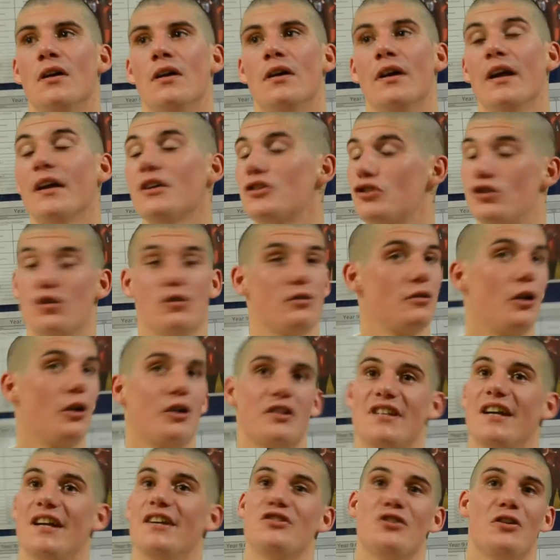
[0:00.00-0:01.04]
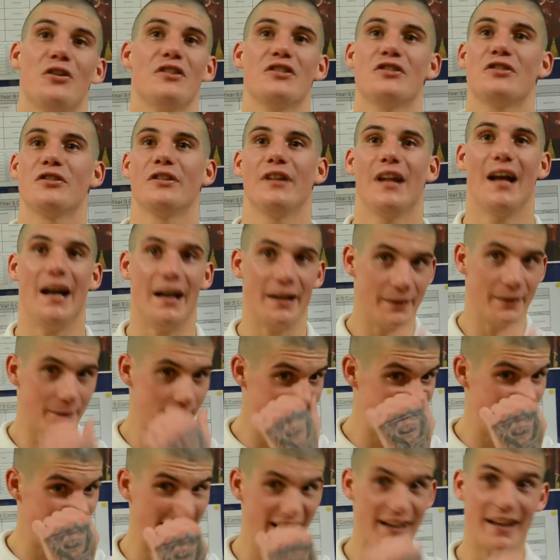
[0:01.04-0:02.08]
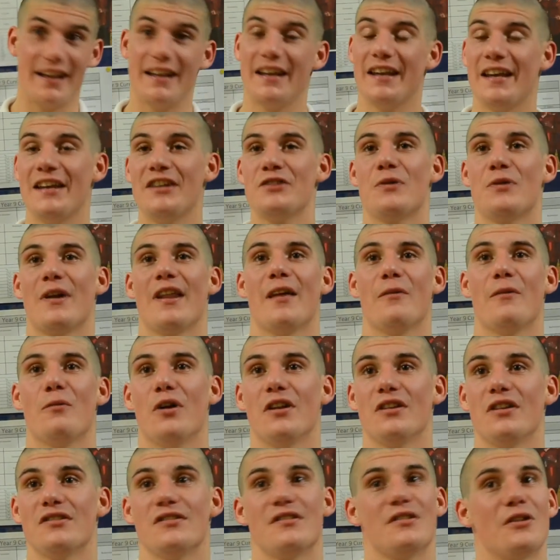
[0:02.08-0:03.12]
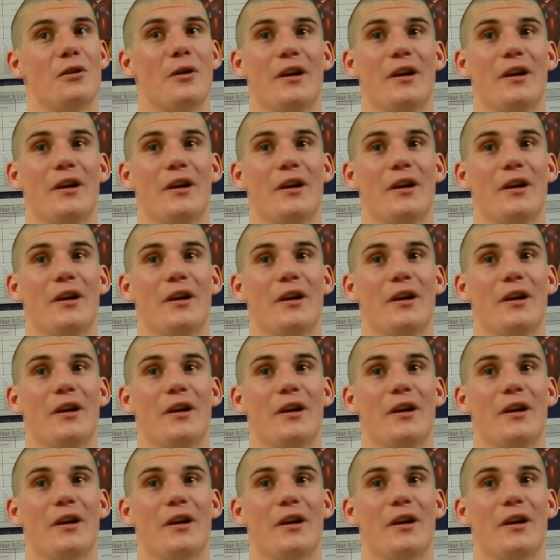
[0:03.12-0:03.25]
Yeah, like I say, Johnny's a good lad. He's one of them ones,